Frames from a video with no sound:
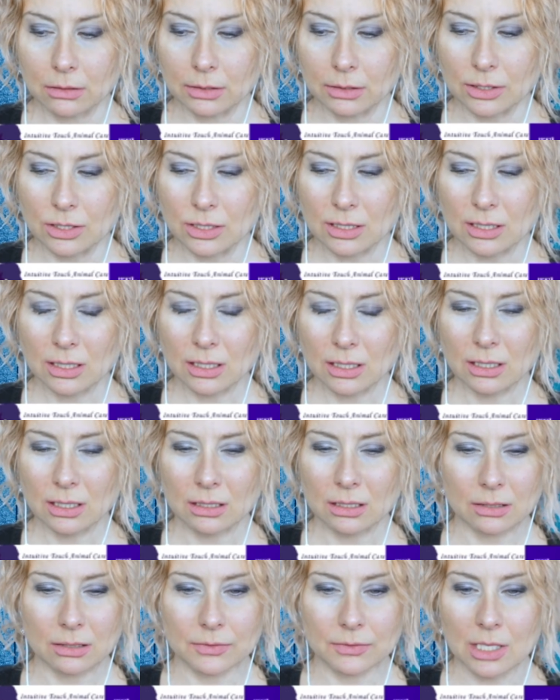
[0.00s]
She didn't get
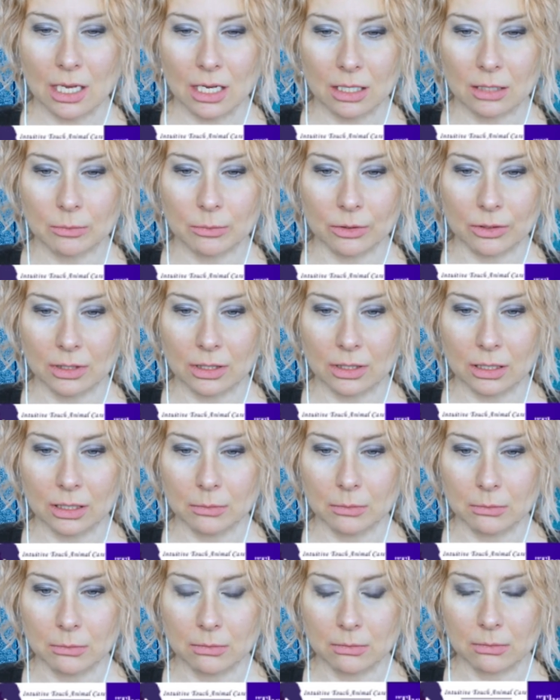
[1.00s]
enough time with
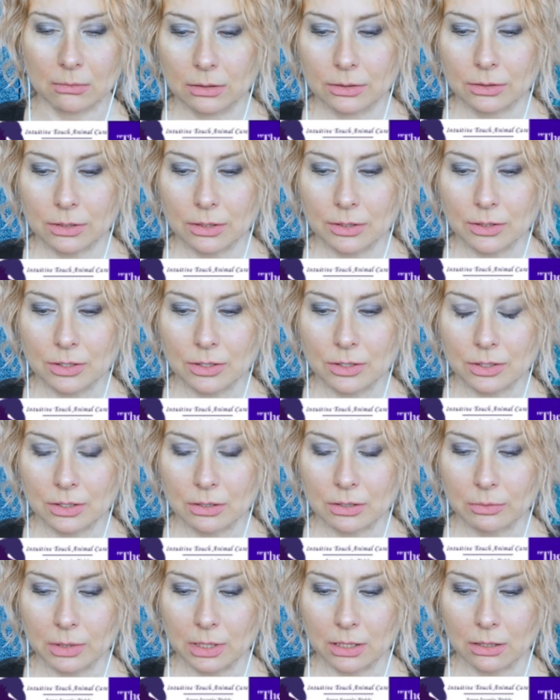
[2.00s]
them. Such a
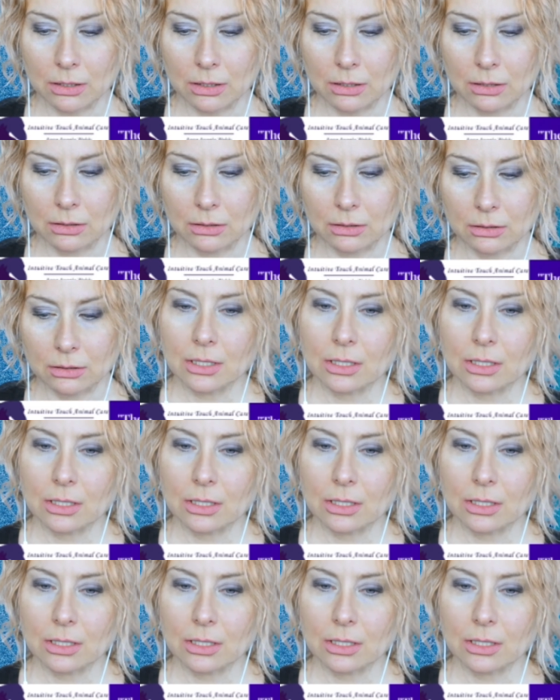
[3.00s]
sweetheart.